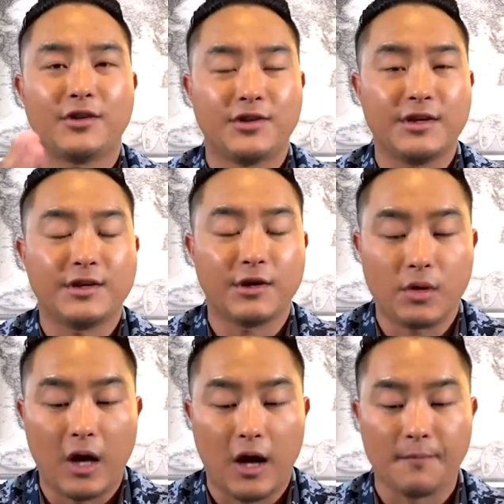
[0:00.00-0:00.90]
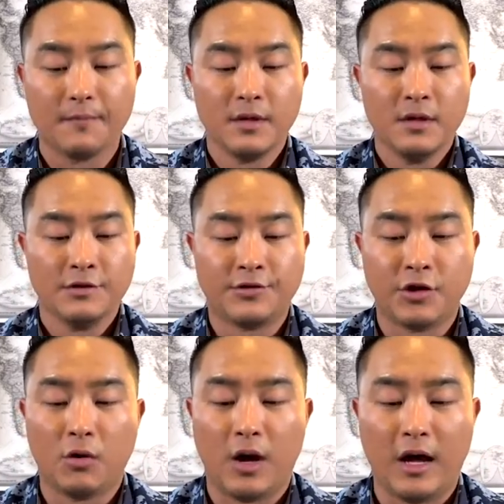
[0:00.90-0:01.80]
is a detail God,
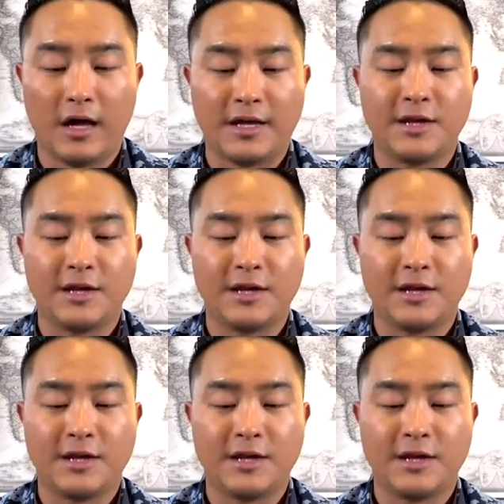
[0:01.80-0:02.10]
so uh,